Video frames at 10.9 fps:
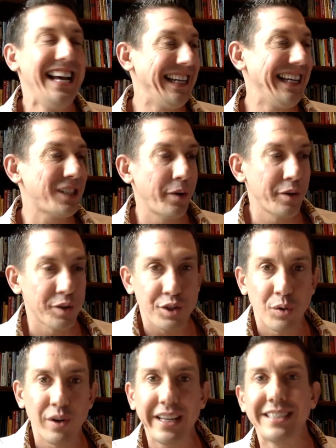And so you're
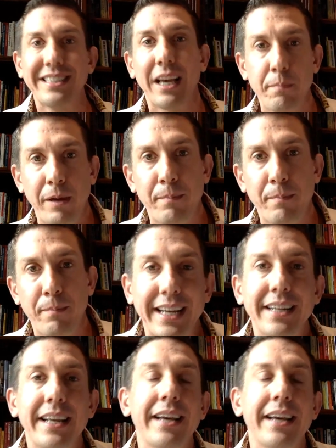sorting to get people in.